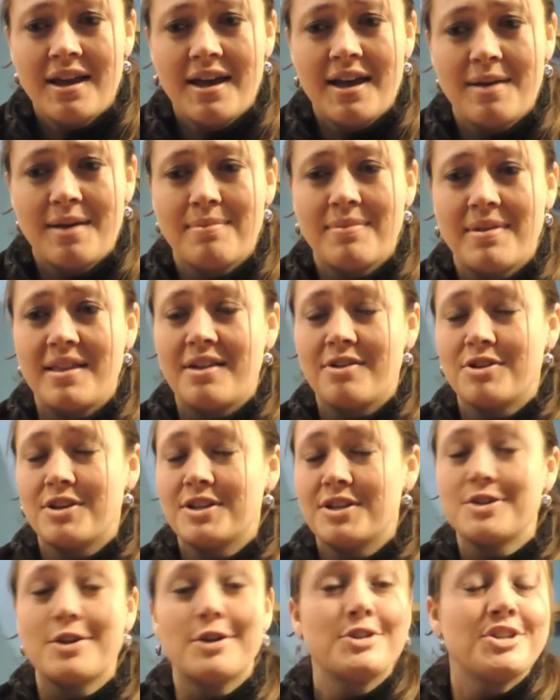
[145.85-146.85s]
Um,
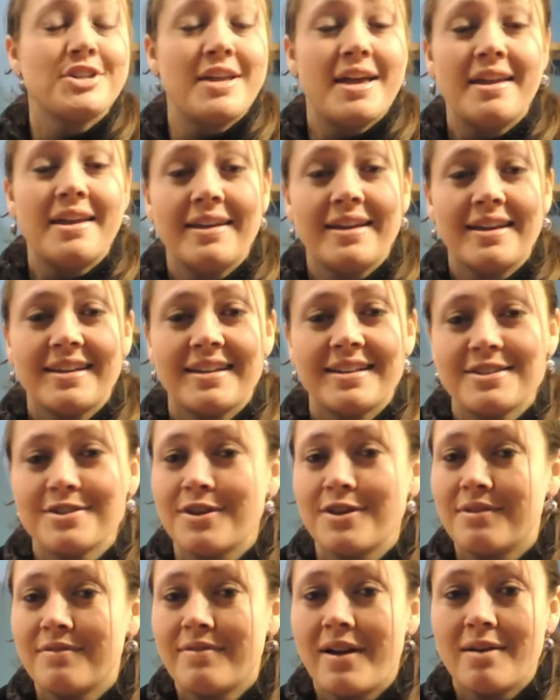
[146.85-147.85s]
it's not genetic, it's
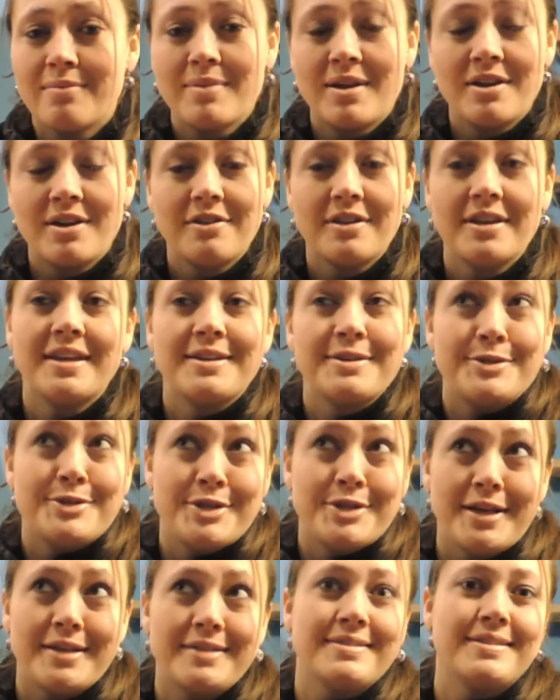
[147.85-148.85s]
not environmental, it
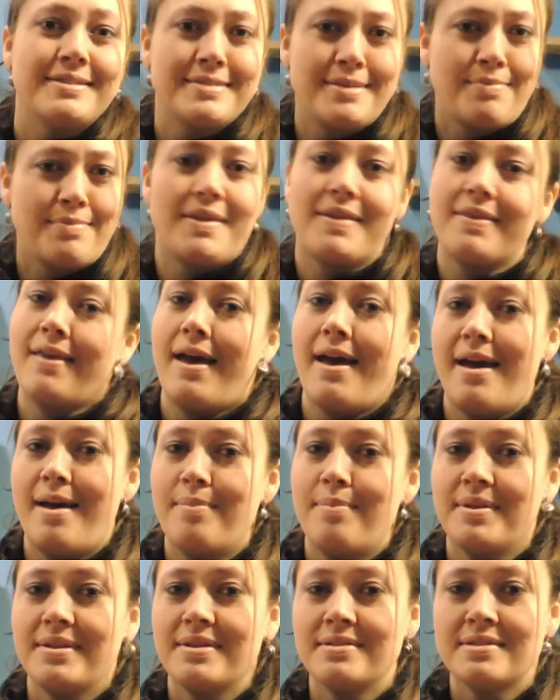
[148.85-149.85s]
just is something that
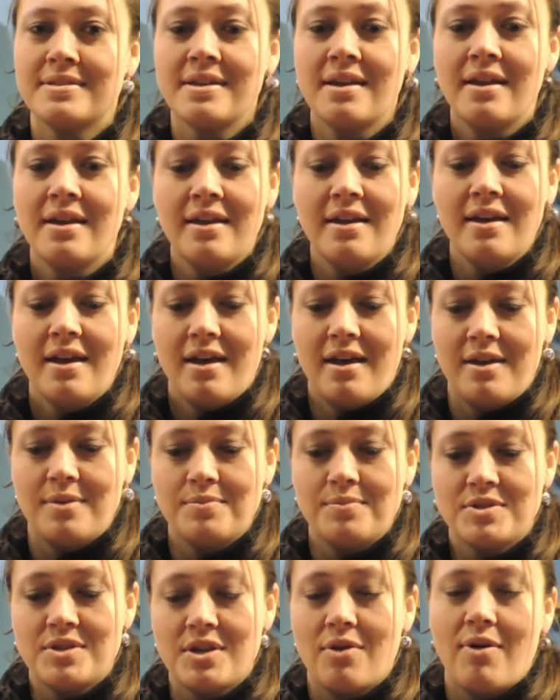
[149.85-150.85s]
happens.
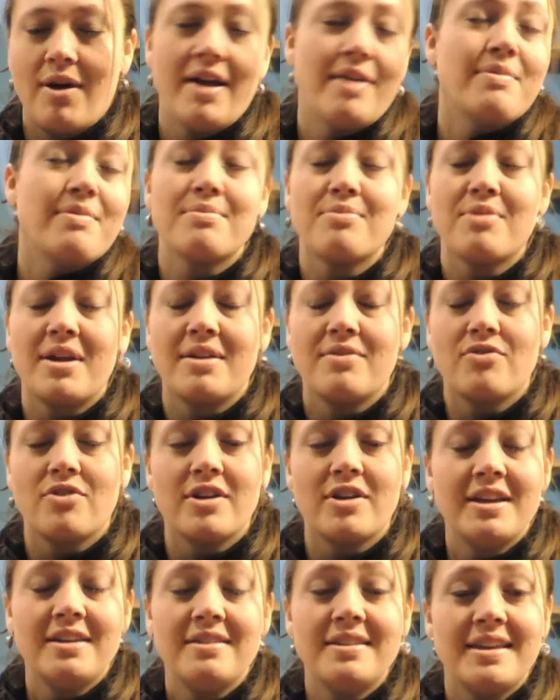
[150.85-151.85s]
Um, so I've been praying
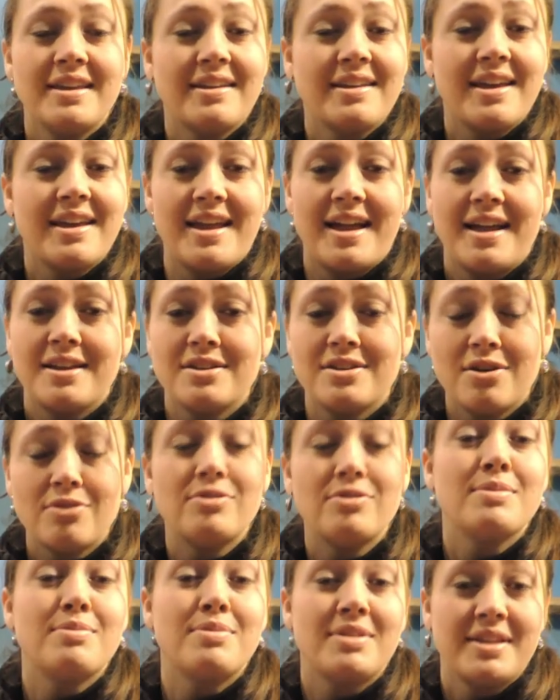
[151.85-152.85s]
for healing, and I
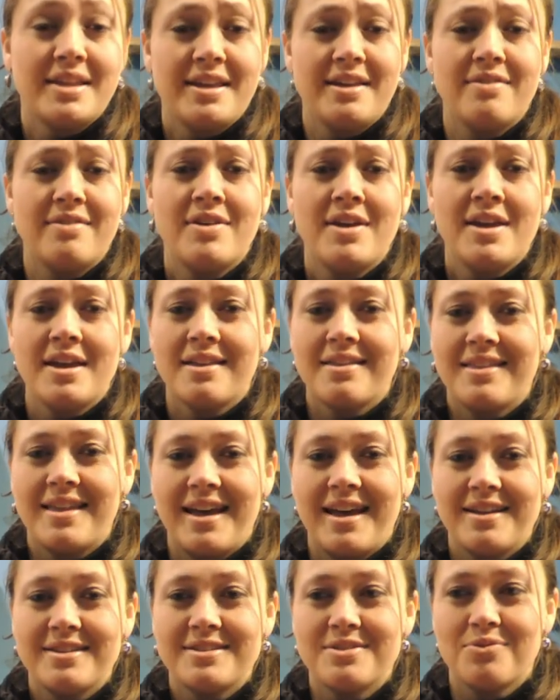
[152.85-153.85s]
totally believe
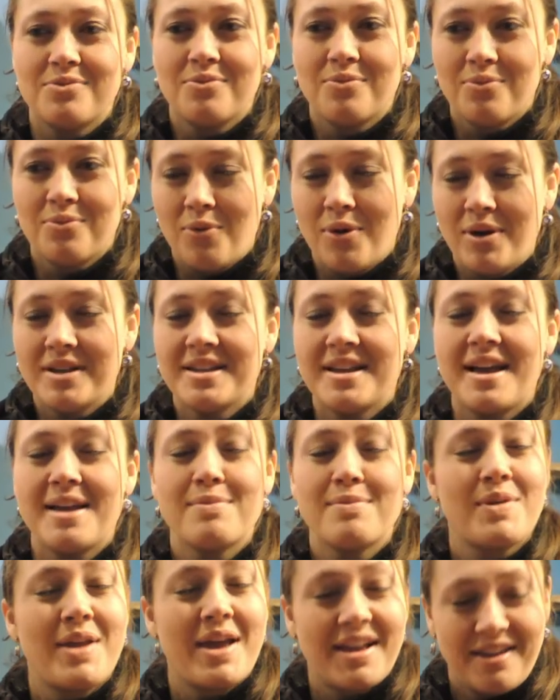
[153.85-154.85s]
that one
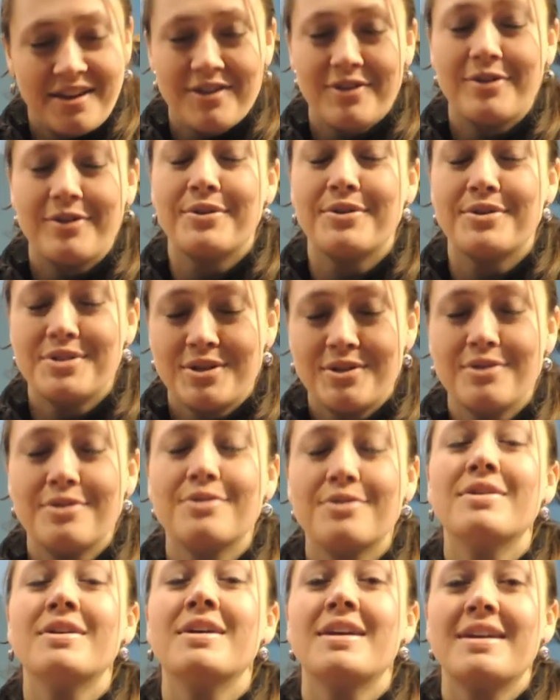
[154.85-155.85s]
time when I go
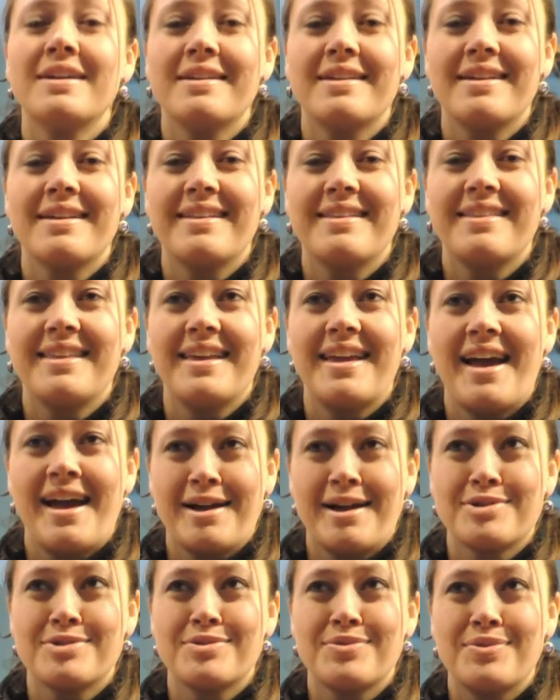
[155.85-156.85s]
to the
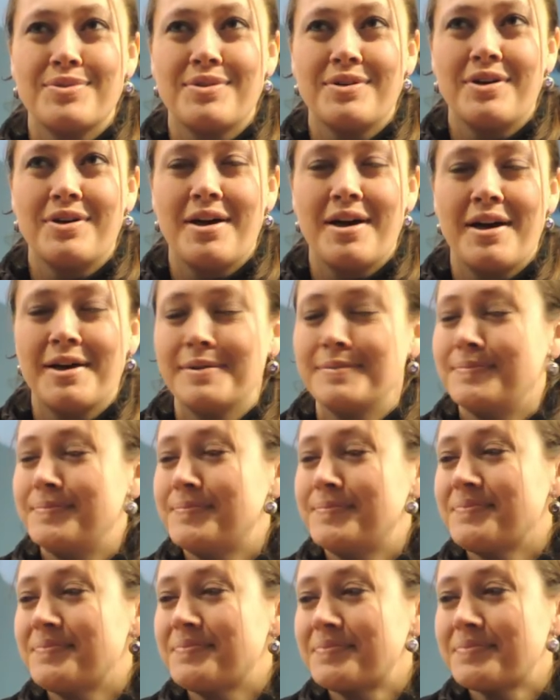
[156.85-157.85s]
actual
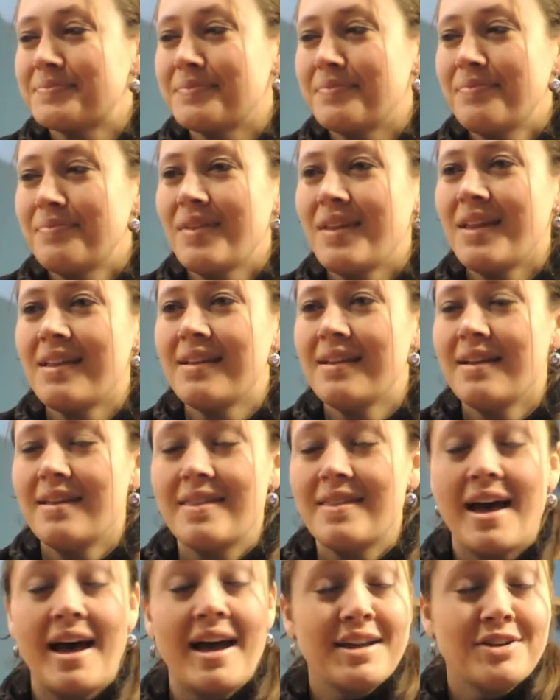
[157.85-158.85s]
um,
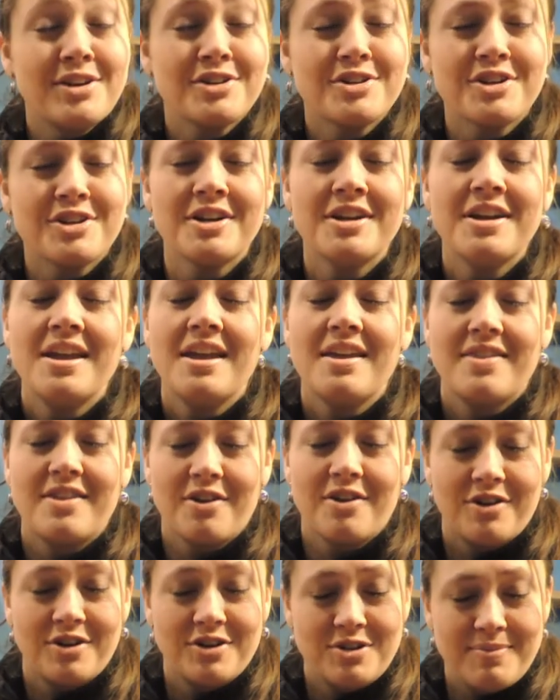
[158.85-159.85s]
the eye doctor,
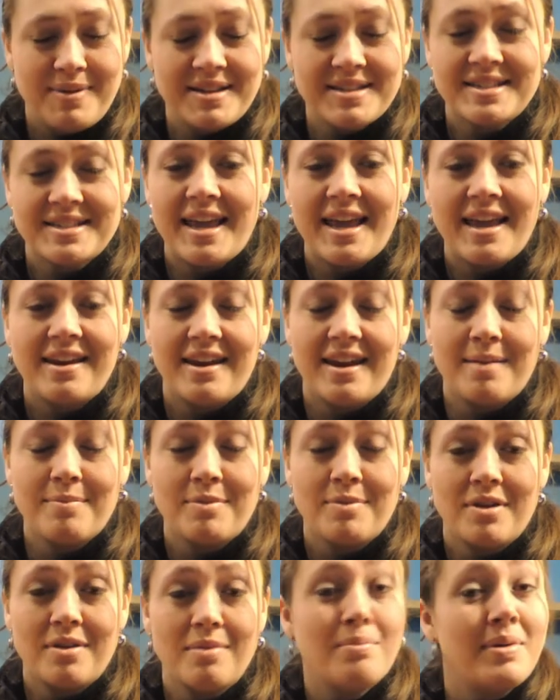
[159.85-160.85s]
they're going to do my scan, and
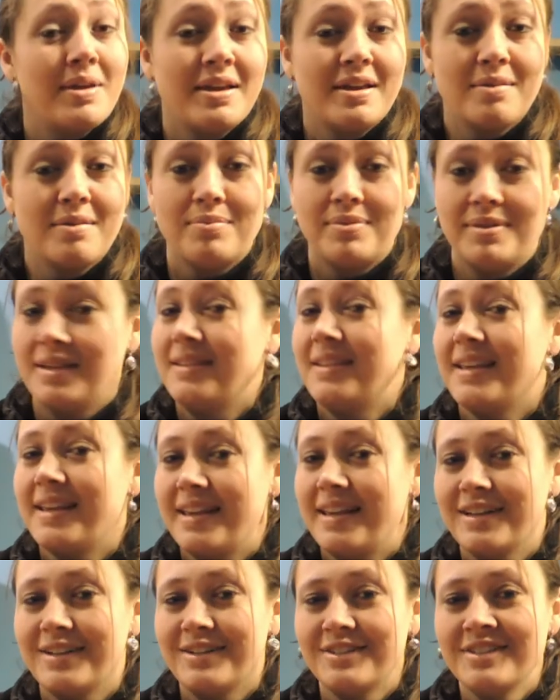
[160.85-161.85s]
I'm going to be completely
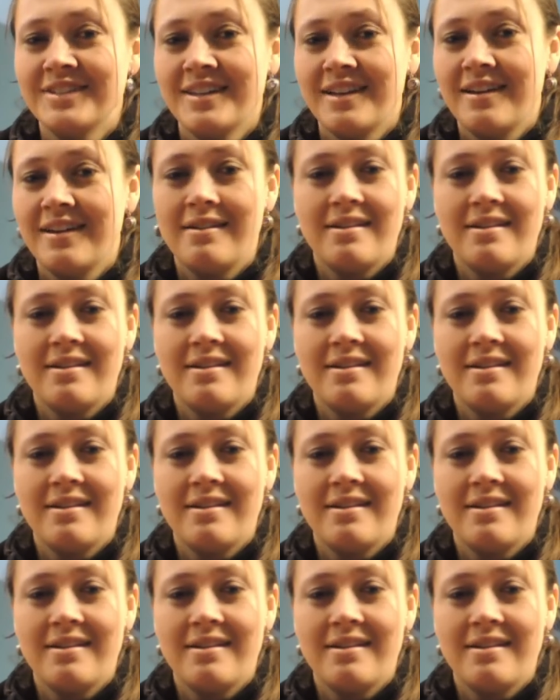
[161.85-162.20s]
healed.